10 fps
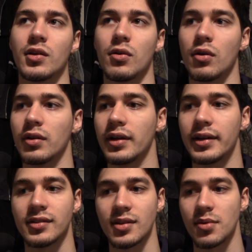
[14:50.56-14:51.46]
Or
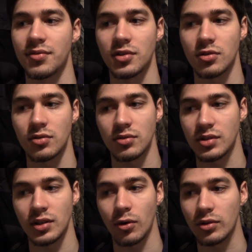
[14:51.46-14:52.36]
like some of you
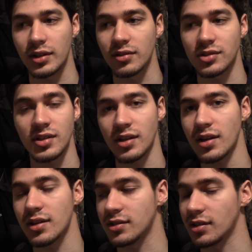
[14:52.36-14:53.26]
see Old English as,
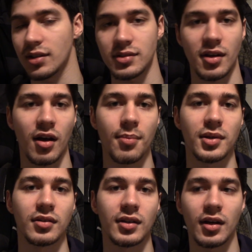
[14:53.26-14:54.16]
hey, it's a
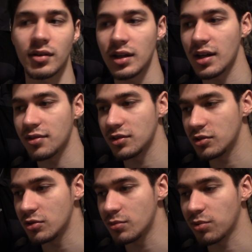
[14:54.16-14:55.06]
hobby. Now I have a
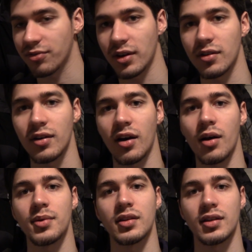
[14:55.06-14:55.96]
new profound
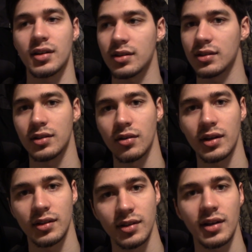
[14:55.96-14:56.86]
hobby that
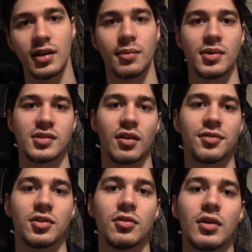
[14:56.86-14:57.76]
I can dedicate
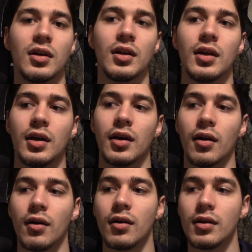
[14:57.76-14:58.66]
myself to. you
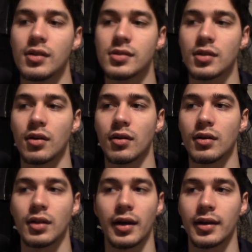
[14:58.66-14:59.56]
know.
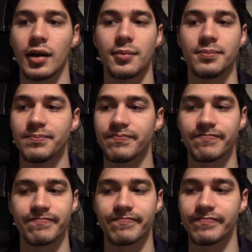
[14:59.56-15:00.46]
So like
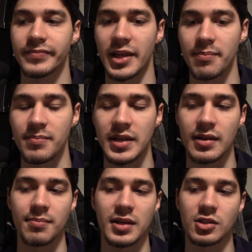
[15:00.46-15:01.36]

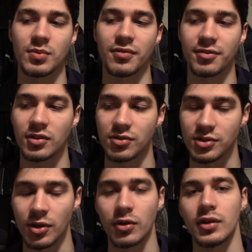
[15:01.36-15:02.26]
it makes me feel
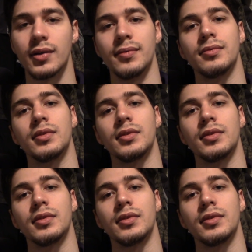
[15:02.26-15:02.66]
so good,